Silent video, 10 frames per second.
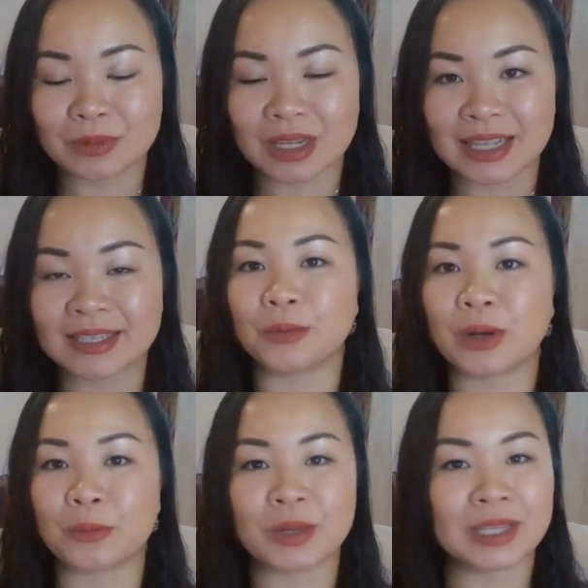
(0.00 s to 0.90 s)
And
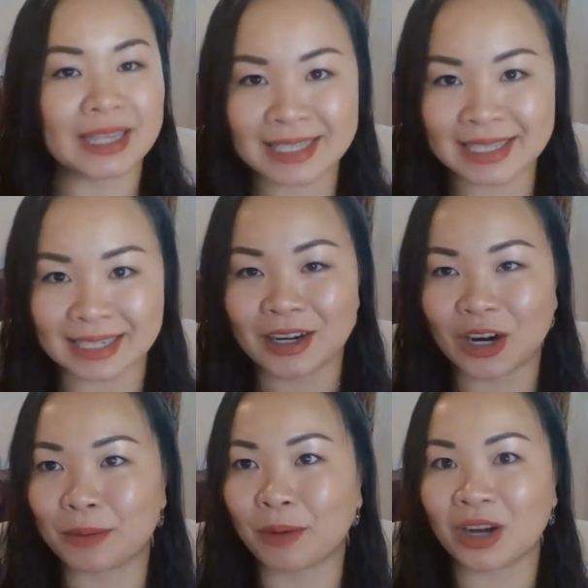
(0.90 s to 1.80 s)
when we listen,
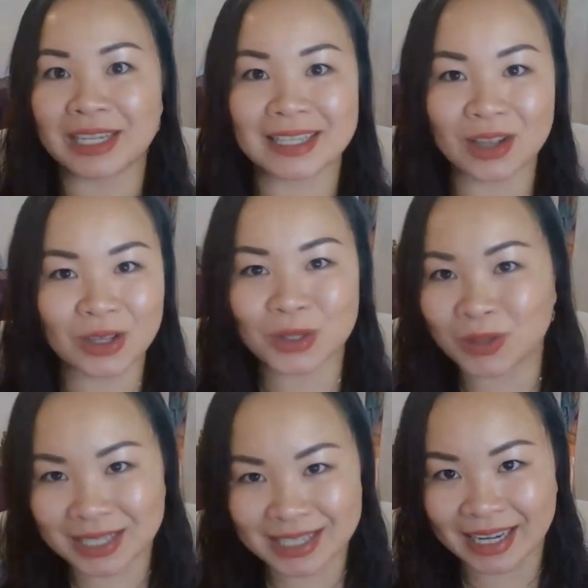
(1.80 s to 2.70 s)
our body is also
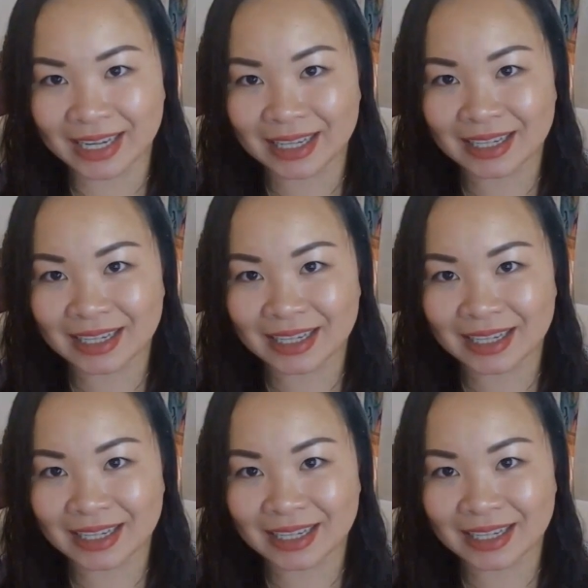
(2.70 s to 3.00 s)
listening.